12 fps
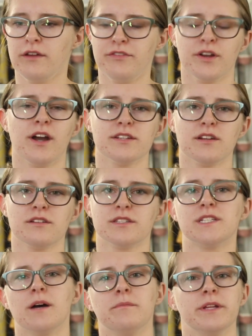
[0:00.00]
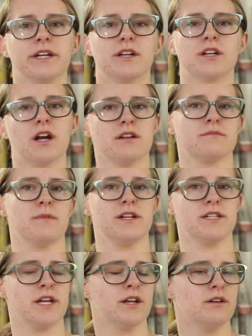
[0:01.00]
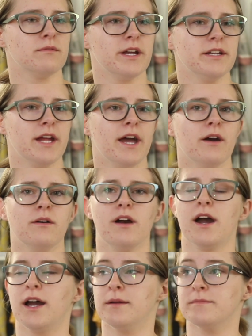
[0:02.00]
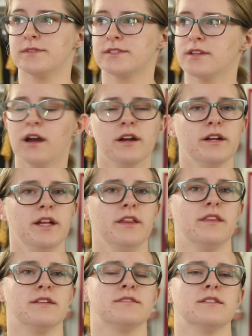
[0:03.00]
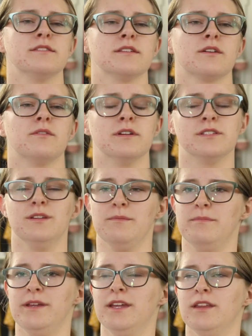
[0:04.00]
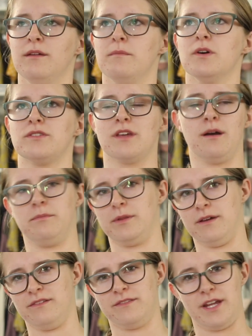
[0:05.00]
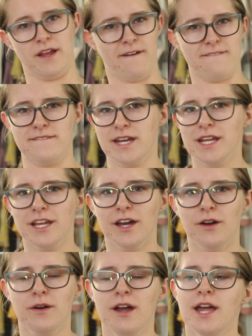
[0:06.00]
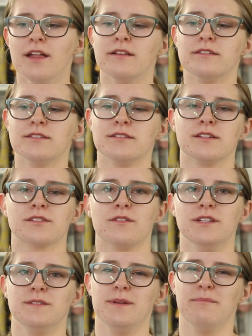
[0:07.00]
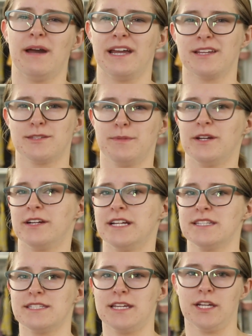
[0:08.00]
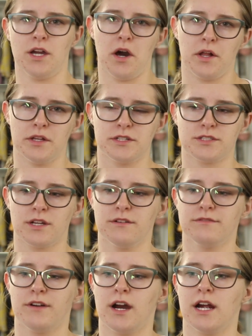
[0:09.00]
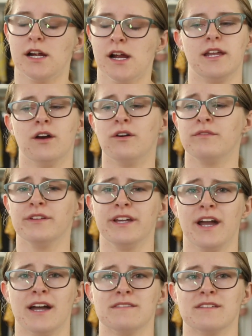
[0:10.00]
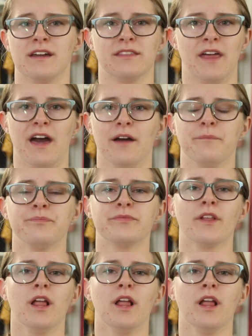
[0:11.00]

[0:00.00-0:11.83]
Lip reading: If you guys are stumbling across my channel right now, I'm sorry. This isn't going to be the most uplifting video. This is just going to be my experience in college so far, and hopefully you guys like that.